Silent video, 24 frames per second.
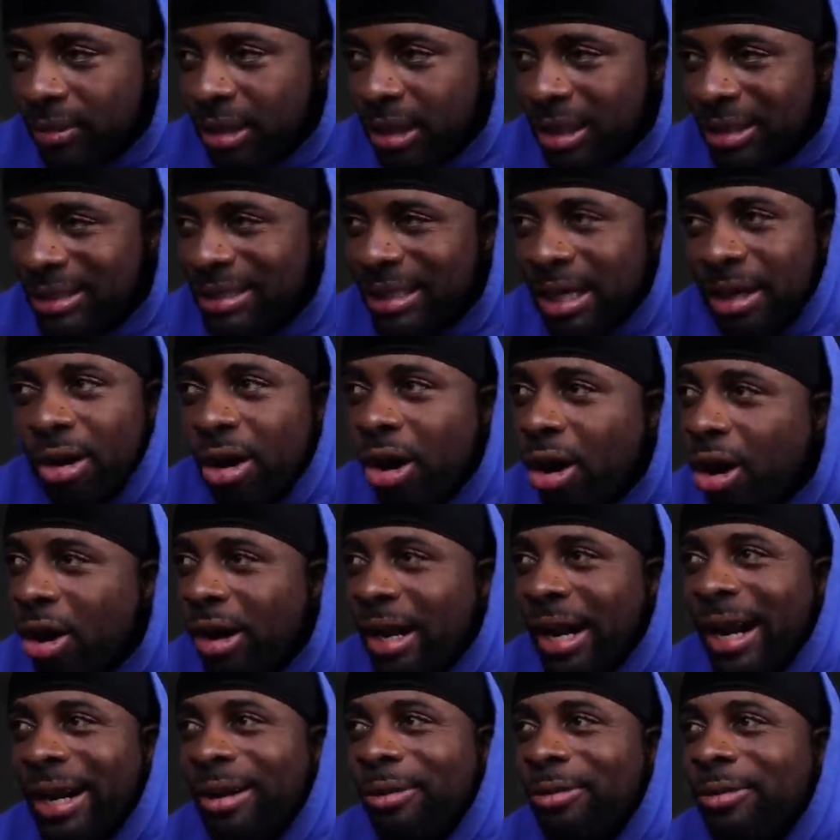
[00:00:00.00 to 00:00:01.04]
It sound
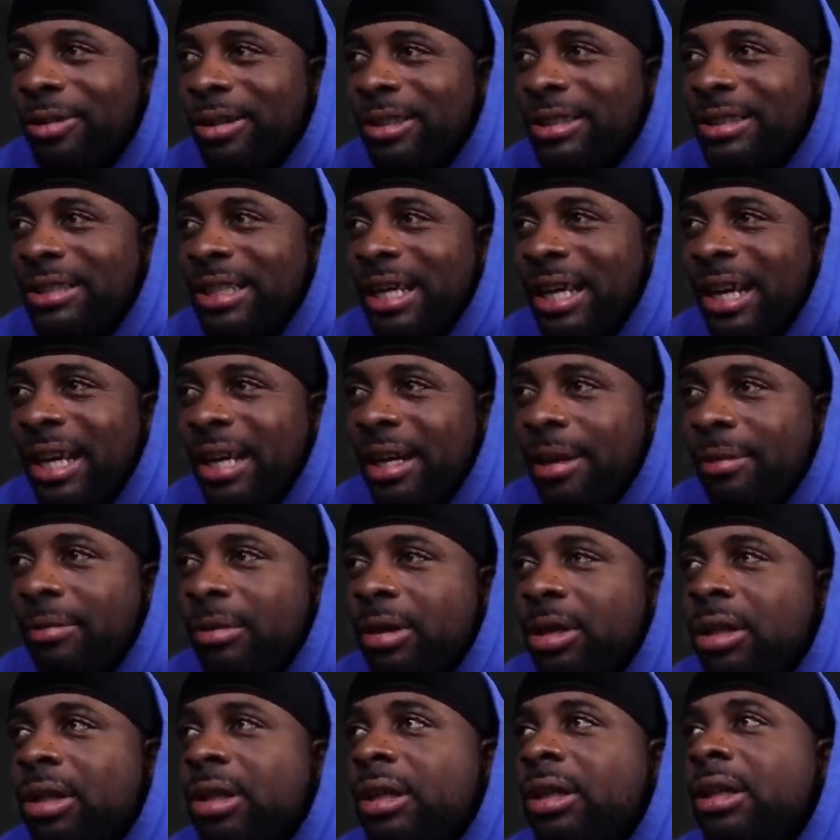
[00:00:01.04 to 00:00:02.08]
hard. I don't want to sound like I'm...
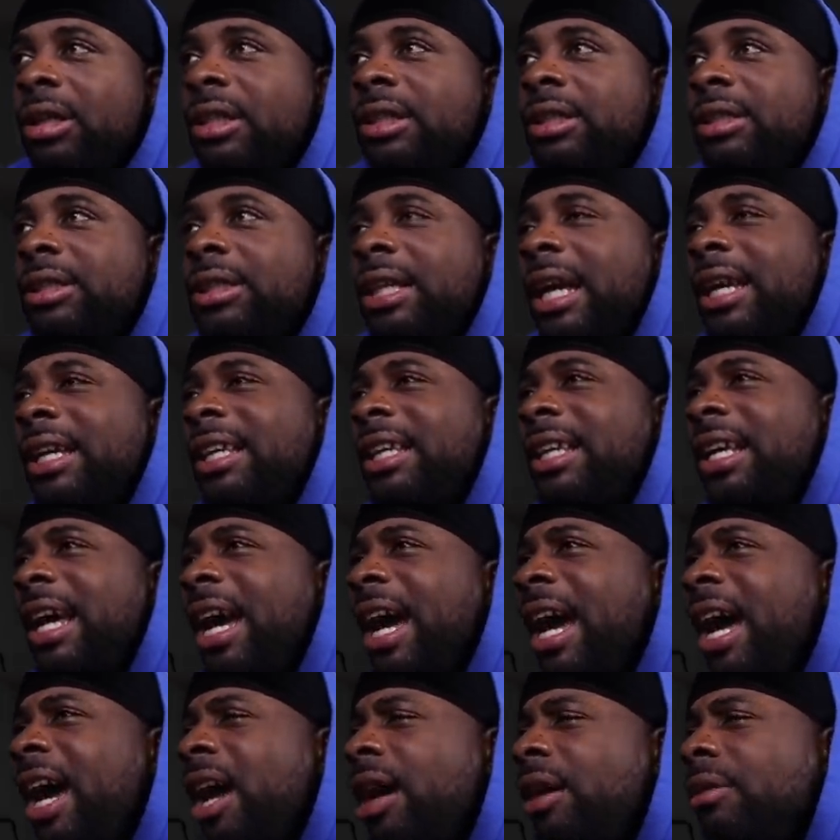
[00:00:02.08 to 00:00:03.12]
Say,
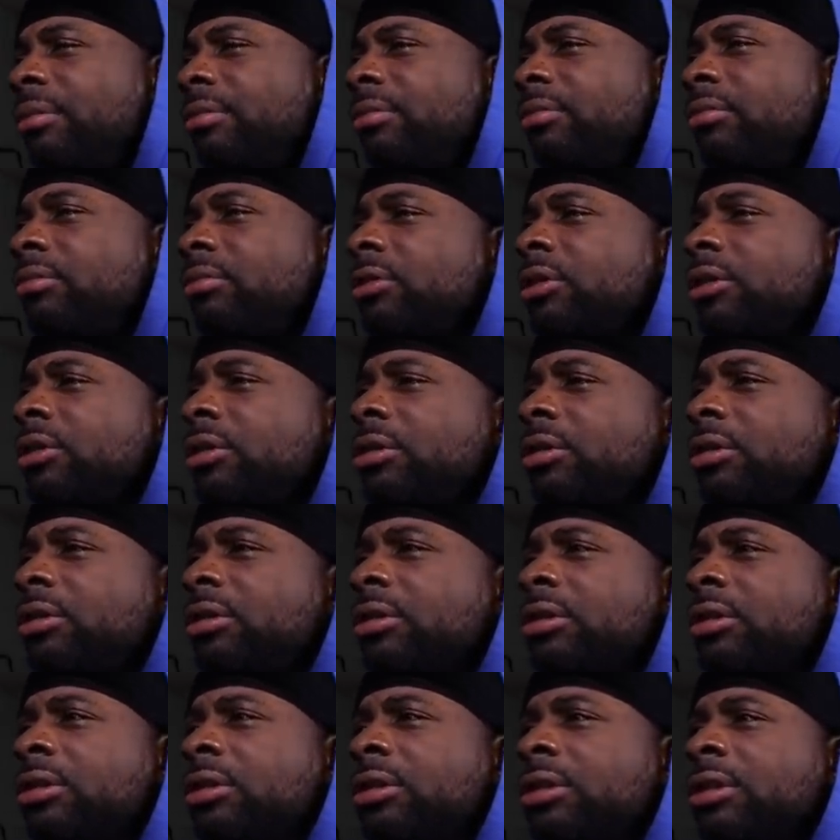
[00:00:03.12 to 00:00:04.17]
Kim!
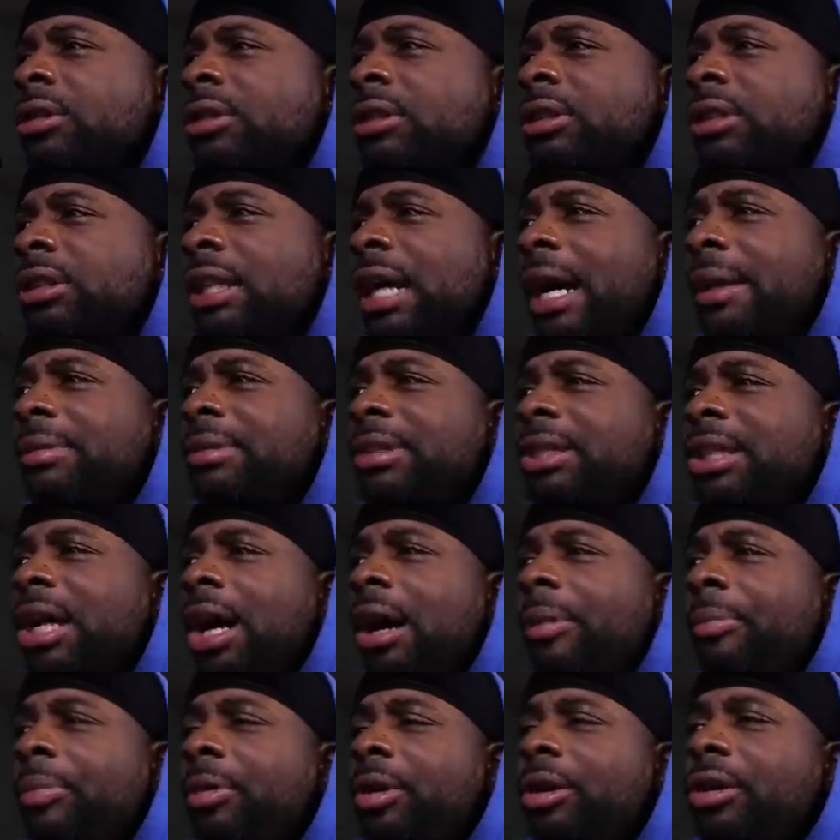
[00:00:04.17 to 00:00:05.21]
Stop
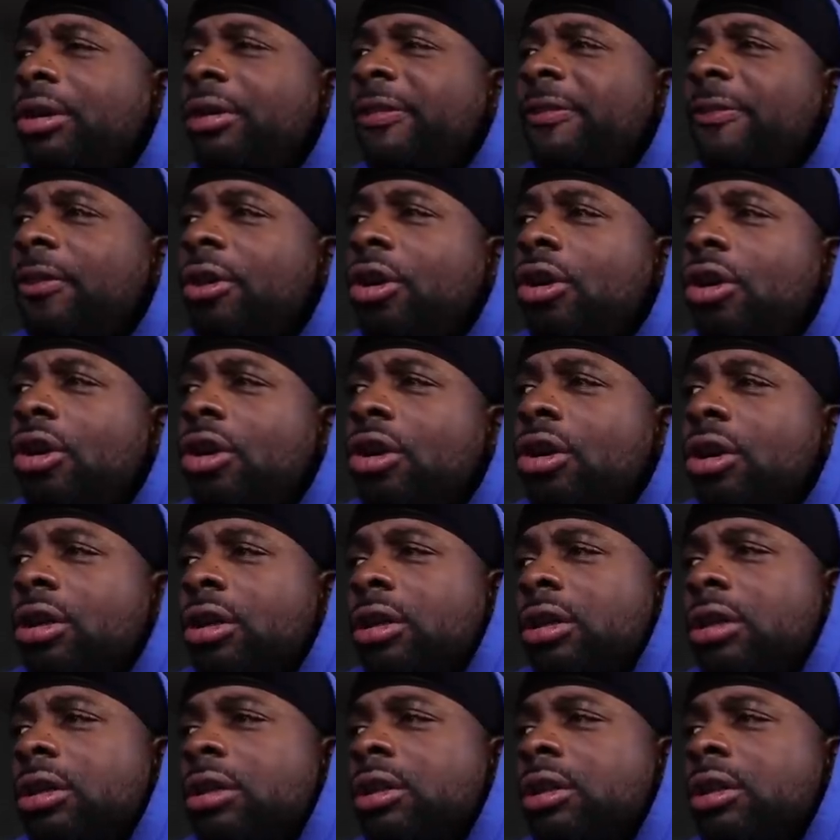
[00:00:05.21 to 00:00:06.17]
stomping on the floor!